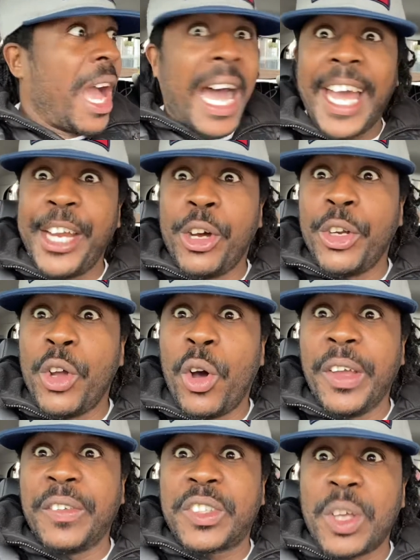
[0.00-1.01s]
I don't know
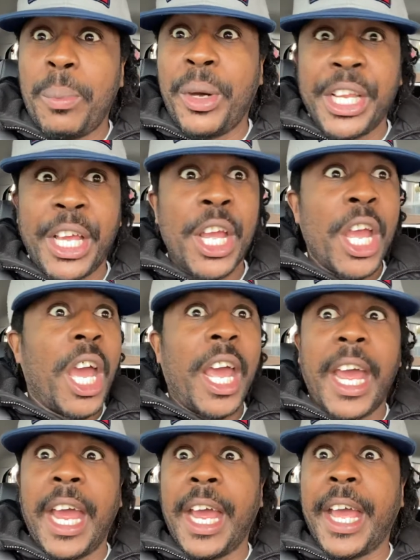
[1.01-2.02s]
if somebody
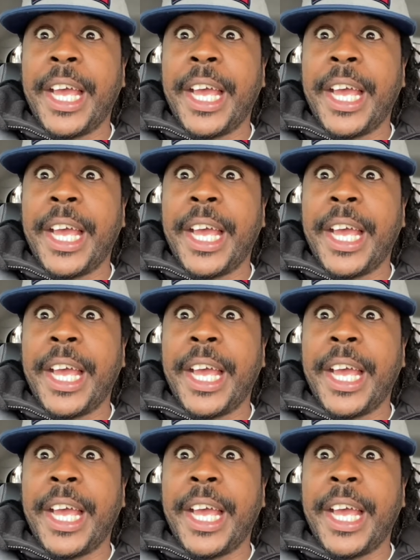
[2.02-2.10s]
uh,